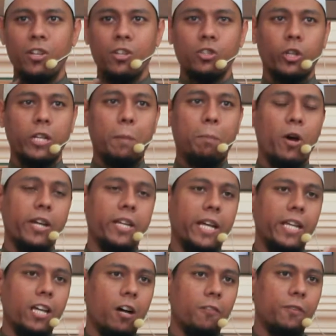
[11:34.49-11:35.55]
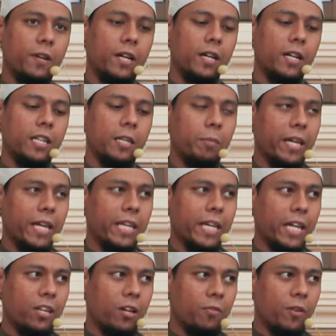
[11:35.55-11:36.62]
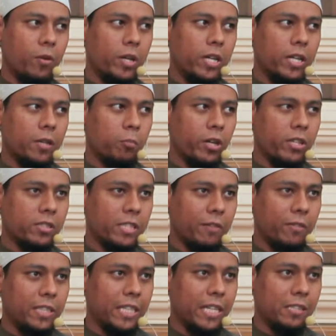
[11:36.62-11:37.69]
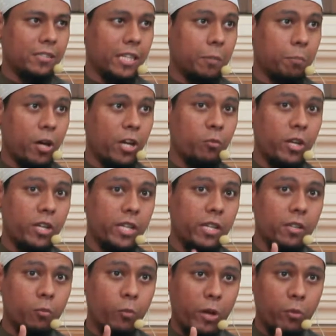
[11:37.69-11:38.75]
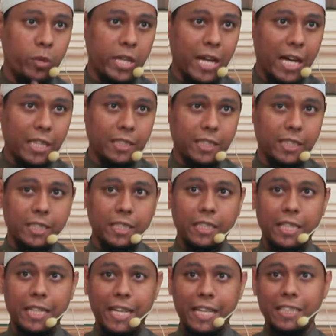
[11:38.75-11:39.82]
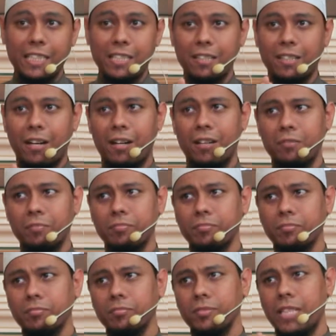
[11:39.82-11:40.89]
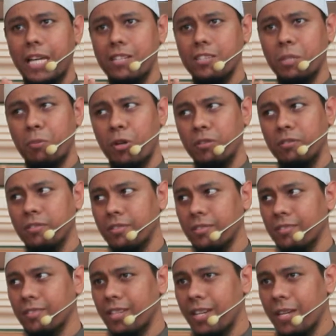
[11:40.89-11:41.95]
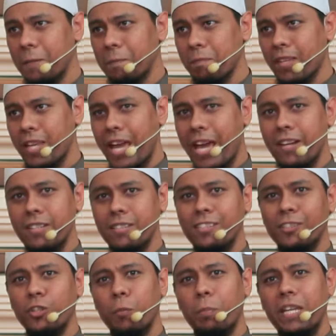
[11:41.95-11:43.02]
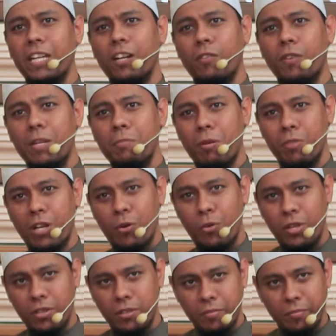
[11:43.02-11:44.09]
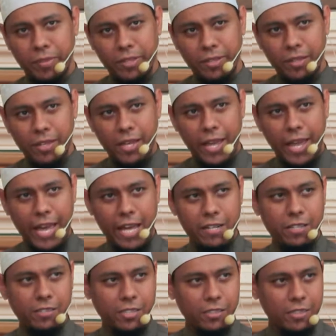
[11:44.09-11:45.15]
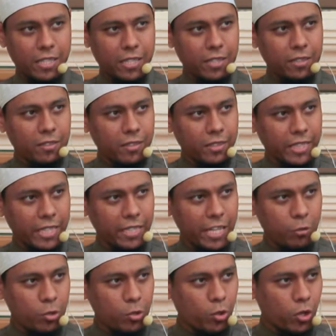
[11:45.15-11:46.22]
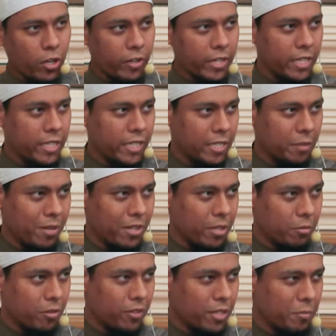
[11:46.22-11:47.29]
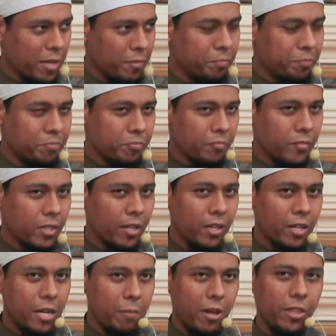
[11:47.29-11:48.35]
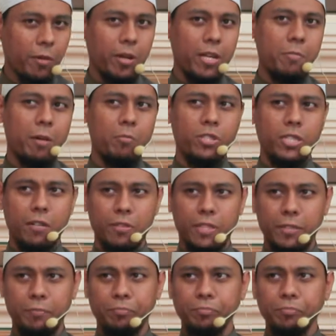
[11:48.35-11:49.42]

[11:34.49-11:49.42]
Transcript: So the point any of uh, the beginning any of our body's cavity is at the point when we, when we utter the letter kha. That is the point. And this is the opinion of Imam Nawawi. And this is the thing that we hold on any in the madhab of Imam, the madhab of Imam Shafi'i.